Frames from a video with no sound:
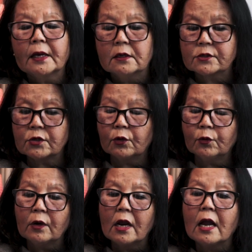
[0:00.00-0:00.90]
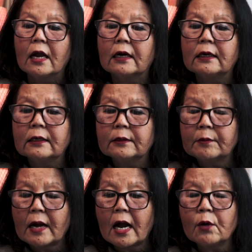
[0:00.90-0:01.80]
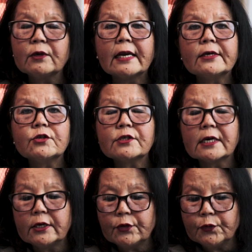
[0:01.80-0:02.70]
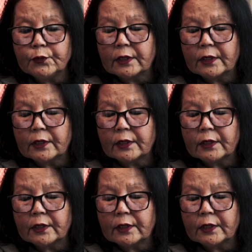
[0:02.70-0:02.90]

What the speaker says: So I would like to tell you